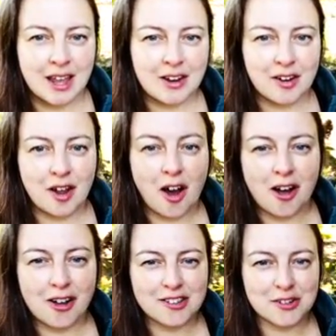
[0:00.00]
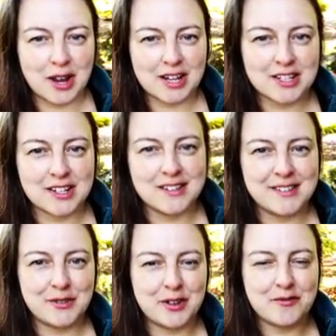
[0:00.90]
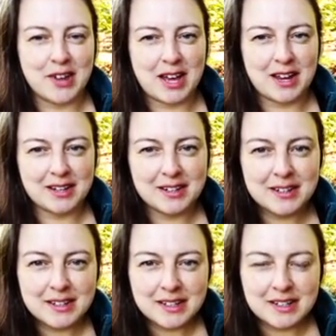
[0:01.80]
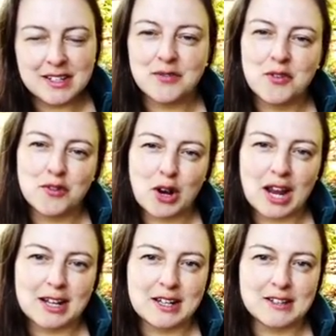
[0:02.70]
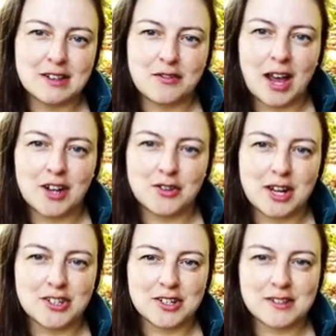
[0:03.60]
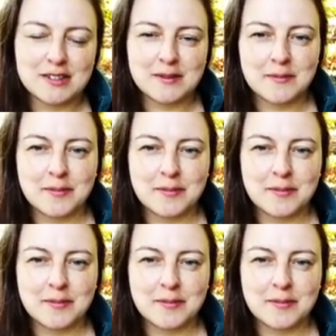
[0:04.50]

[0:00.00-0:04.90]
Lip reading: And in all directions you can find different varieties of hydrangeas.